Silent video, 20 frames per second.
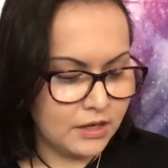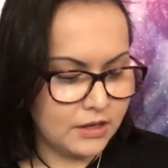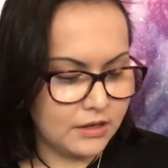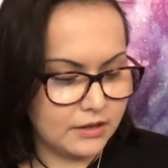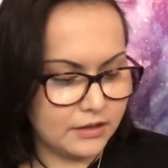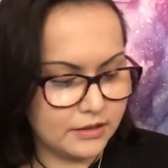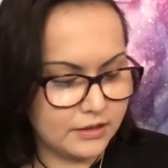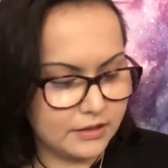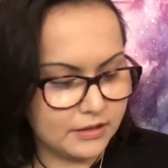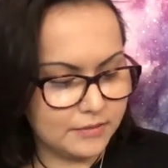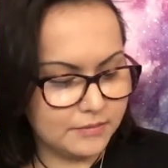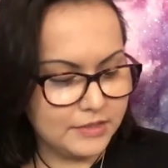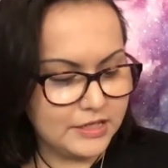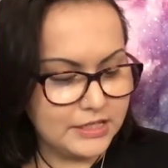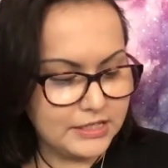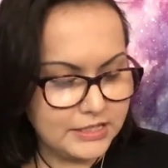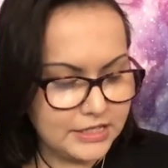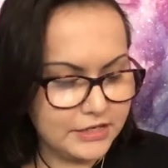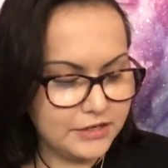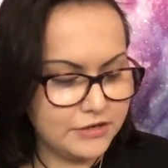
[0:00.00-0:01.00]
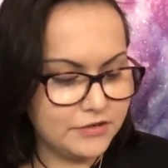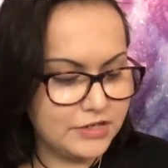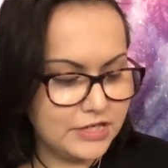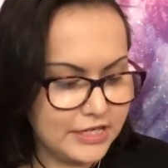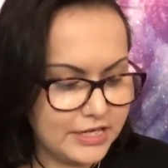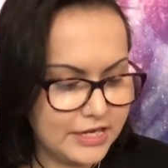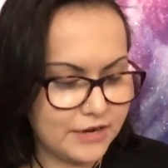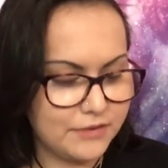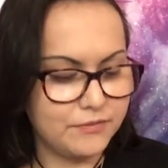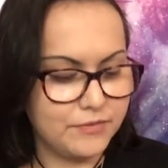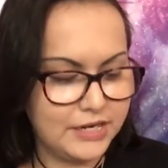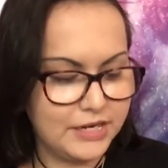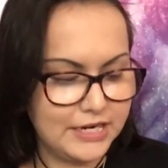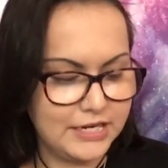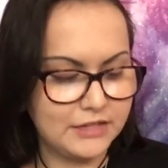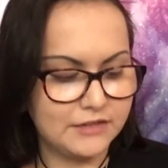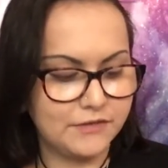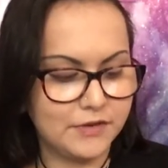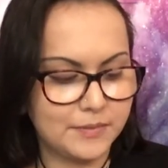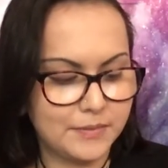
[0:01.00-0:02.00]
Continue to get
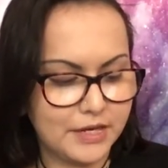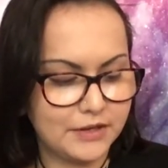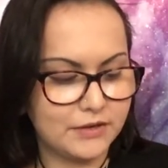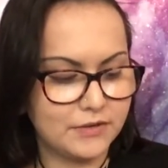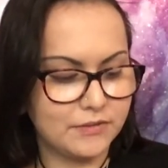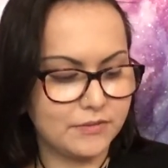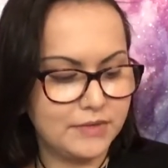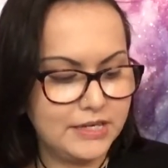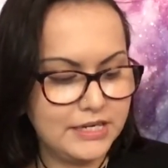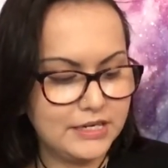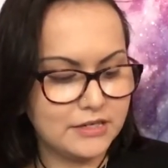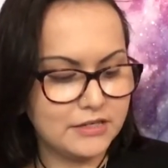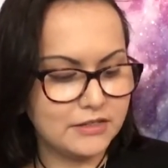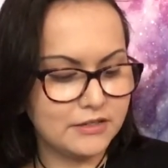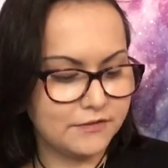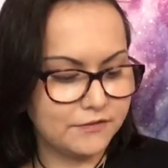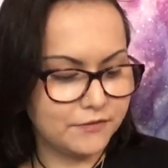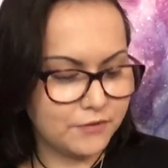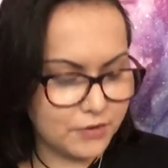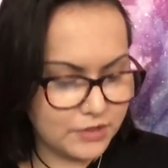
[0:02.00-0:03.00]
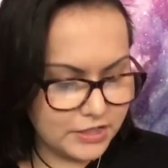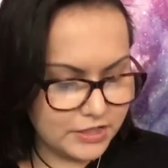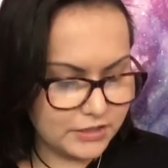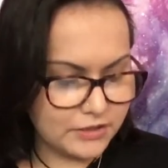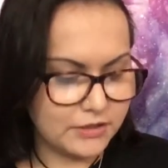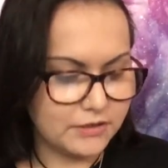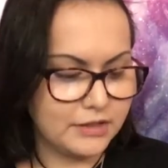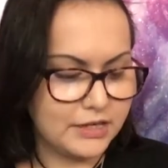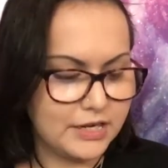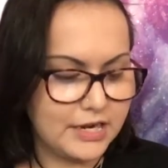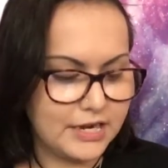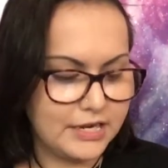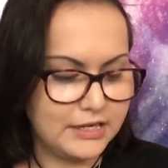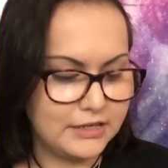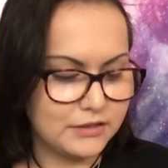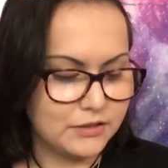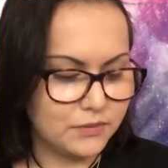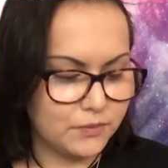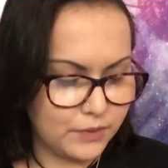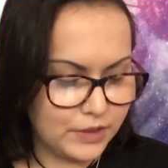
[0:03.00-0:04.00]
readings from other readers for your own
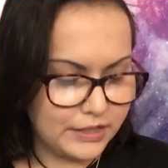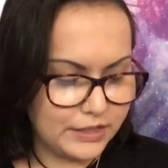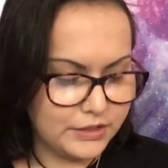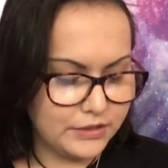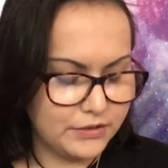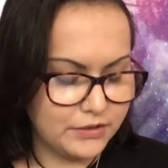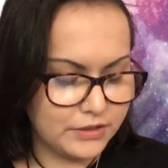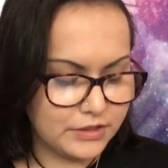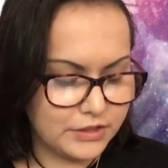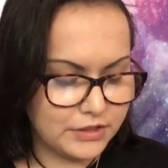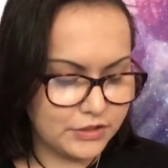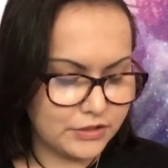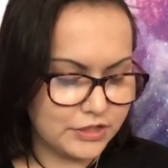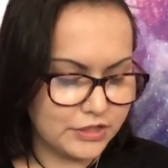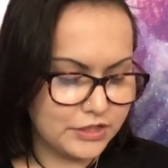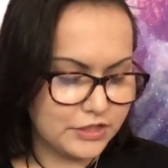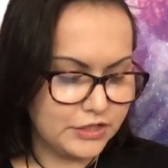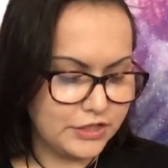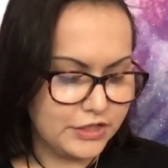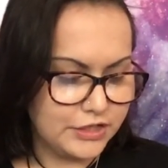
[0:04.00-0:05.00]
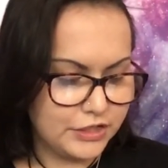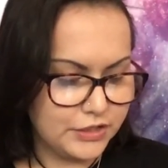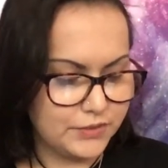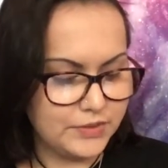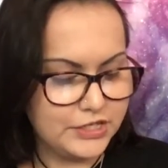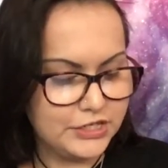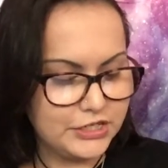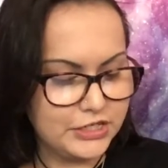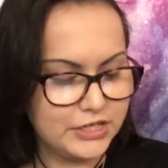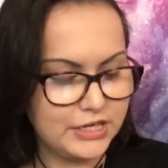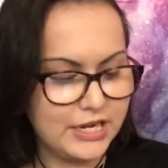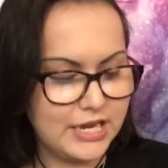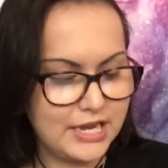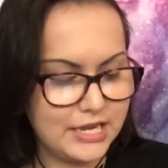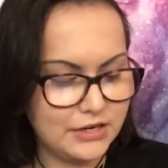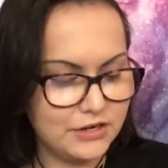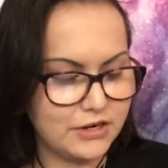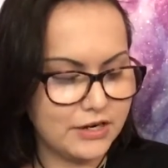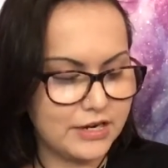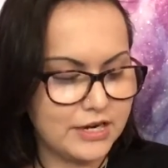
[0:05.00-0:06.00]
guidance while you learn to trust your intuition
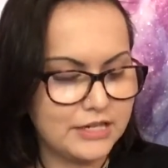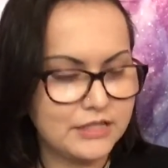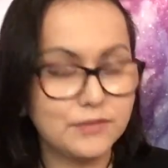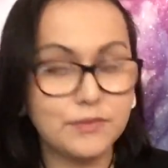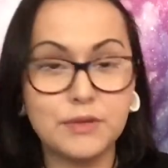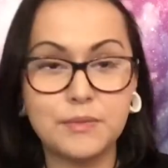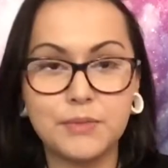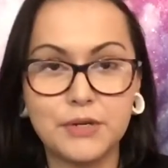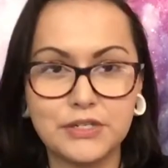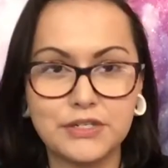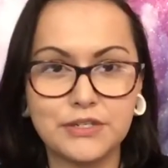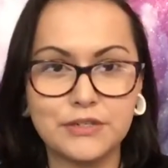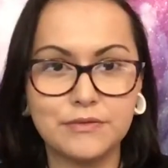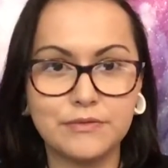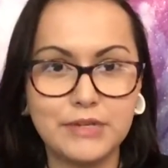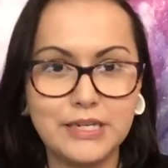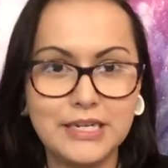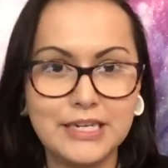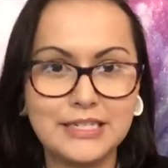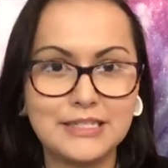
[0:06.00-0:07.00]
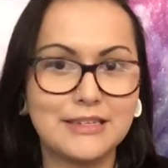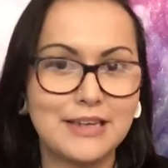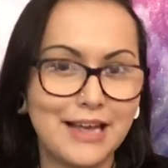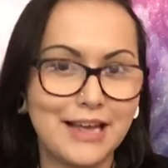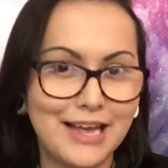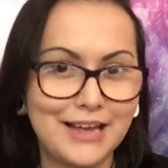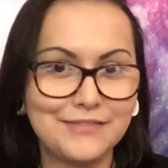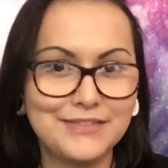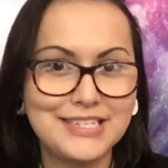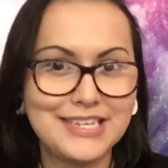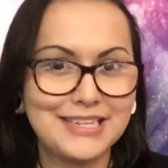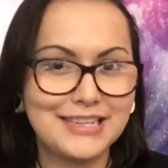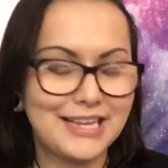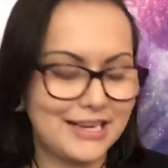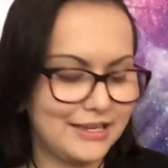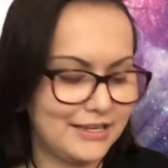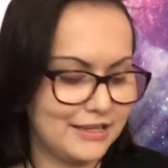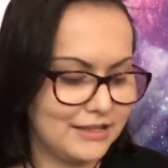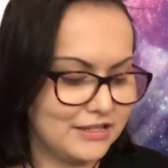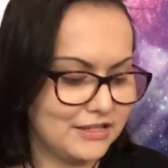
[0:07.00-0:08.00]
and your guides with personal readings. I have said
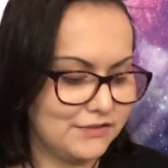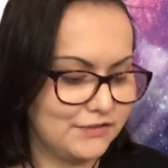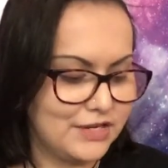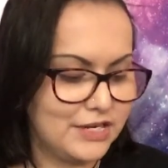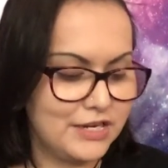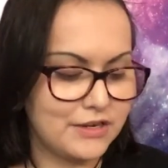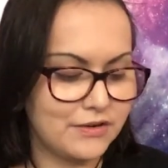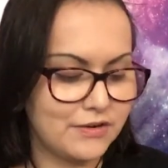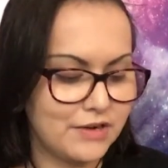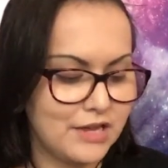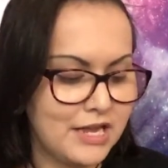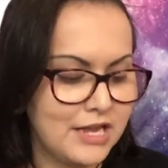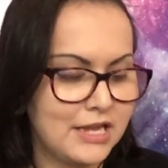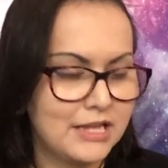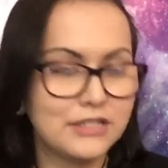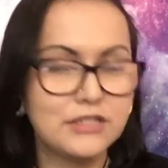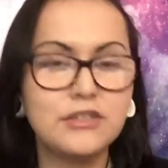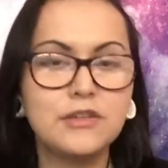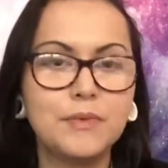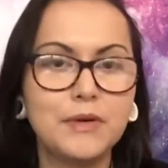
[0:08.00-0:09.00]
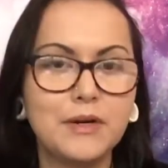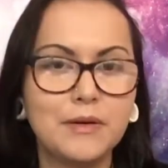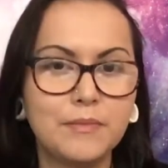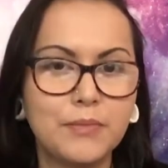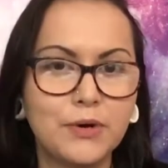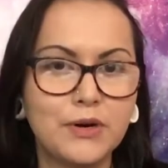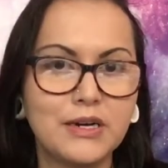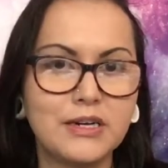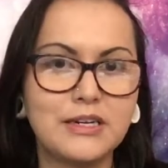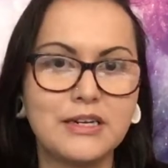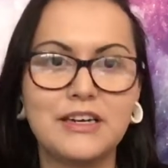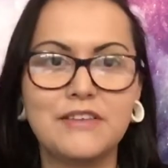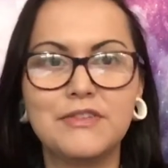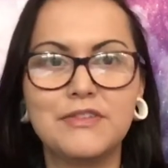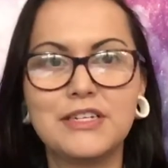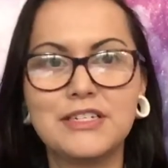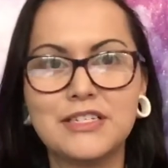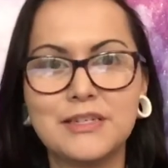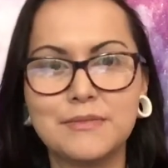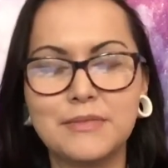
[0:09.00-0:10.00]
that in this video. Super important. If
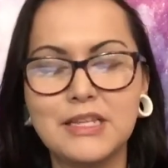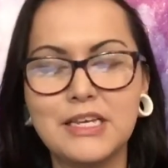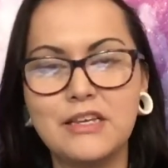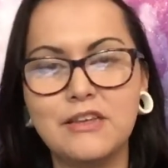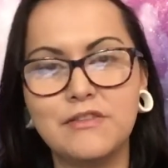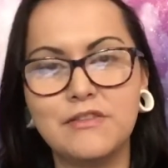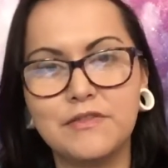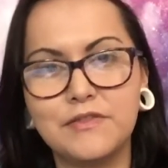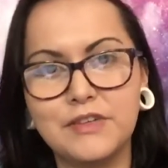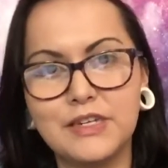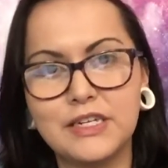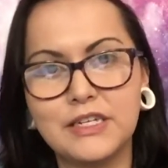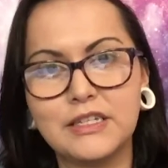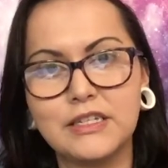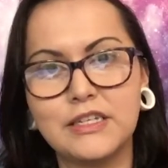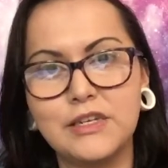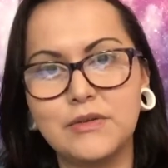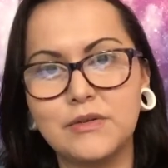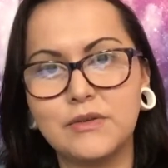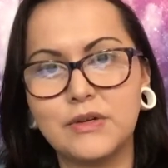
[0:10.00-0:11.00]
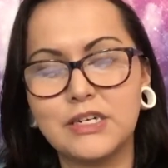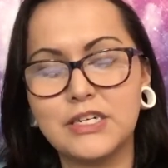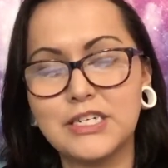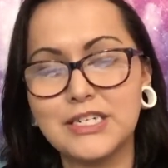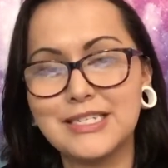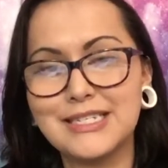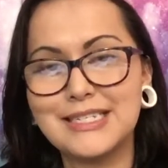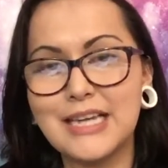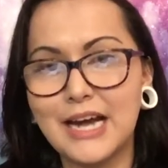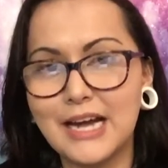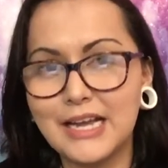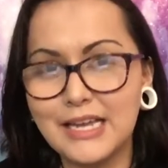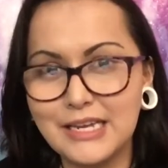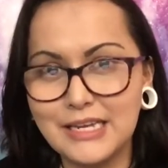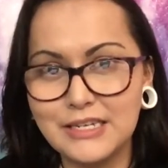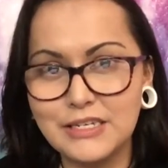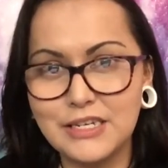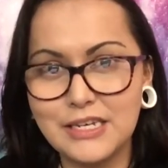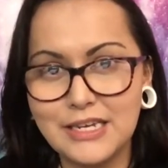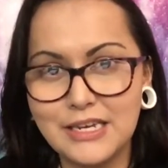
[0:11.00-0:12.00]
there's something you feel you are just
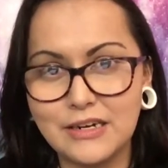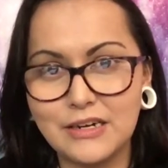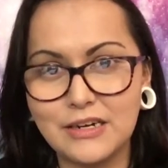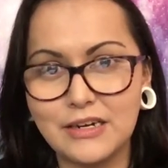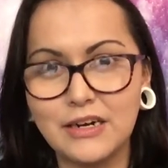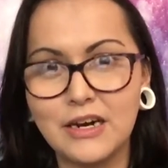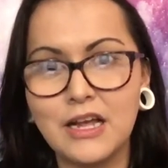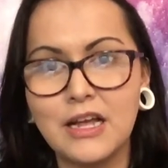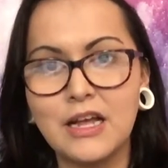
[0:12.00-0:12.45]
dying to hear,